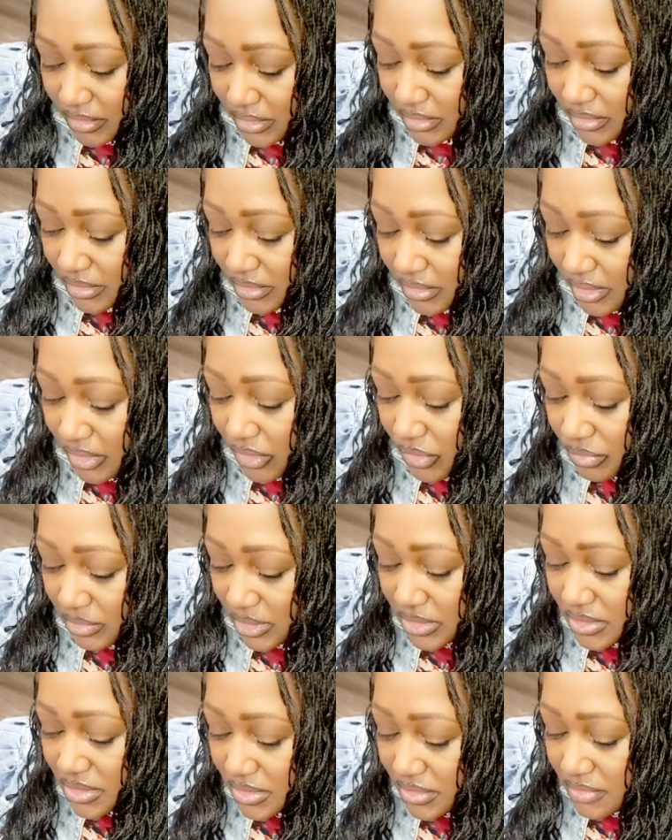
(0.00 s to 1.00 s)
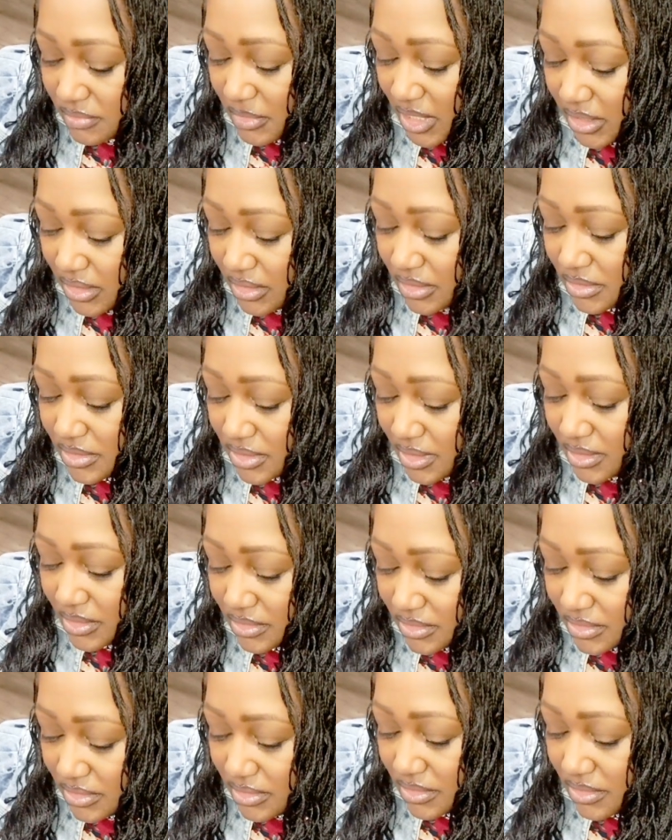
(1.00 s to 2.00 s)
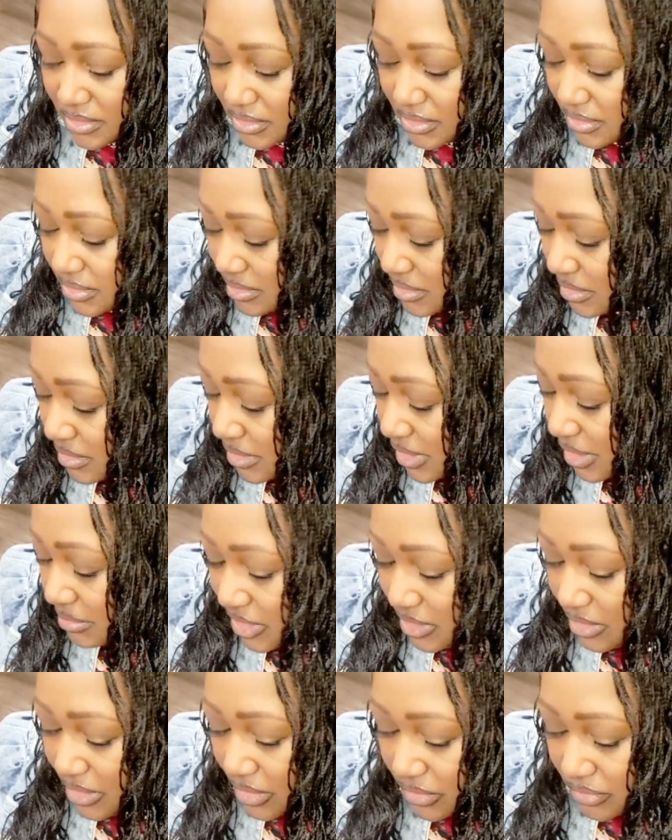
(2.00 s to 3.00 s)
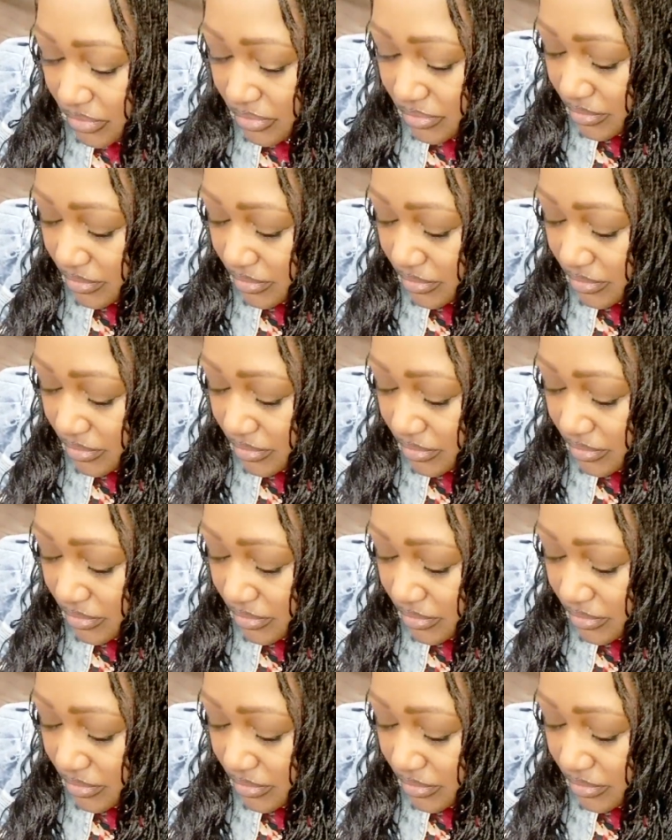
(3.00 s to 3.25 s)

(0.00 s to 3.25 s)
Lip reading: I hope this is making sense. Let me know.